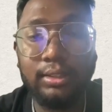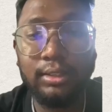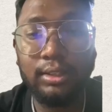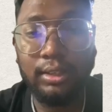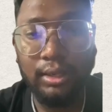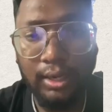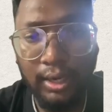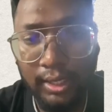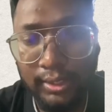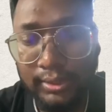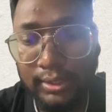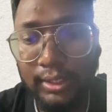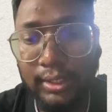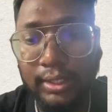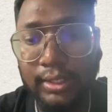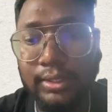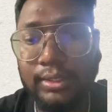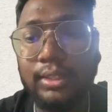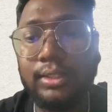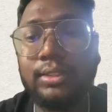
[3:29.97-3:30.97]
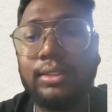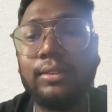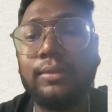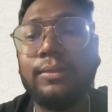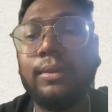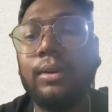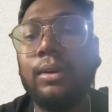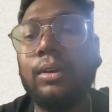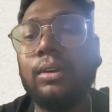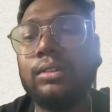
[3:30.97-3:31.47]
Lastly, the essential
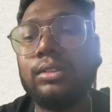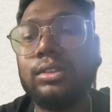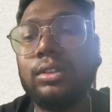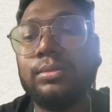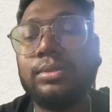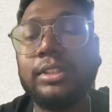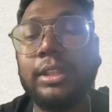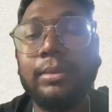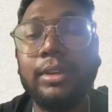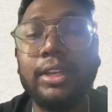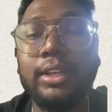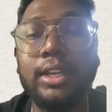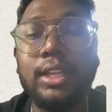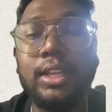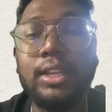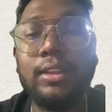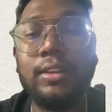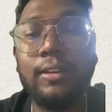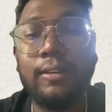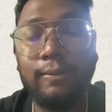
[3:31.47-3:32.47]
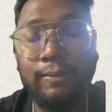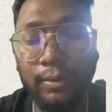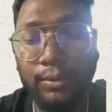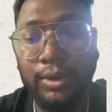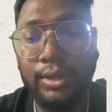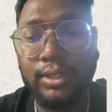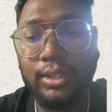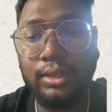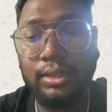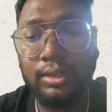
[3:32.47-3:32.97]
for slope stability,
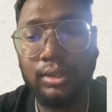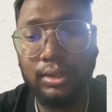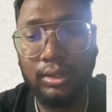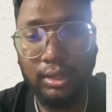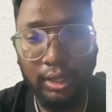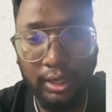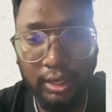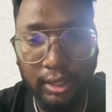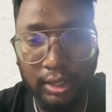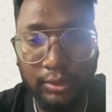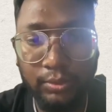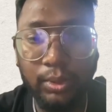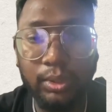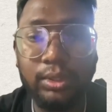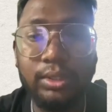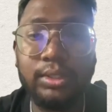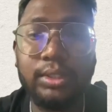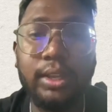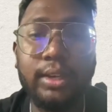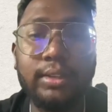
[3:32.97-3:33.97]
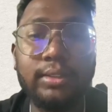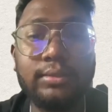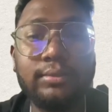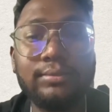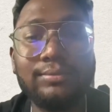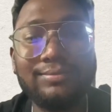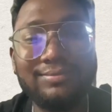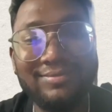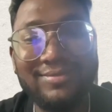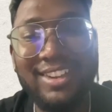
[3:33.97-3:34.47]
foundation, and earthwork design.
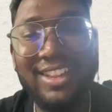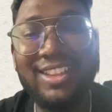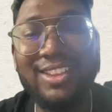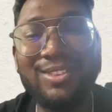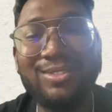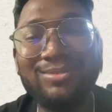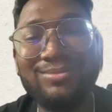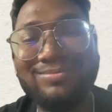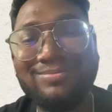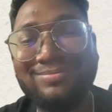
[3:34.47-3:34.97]
Thank you.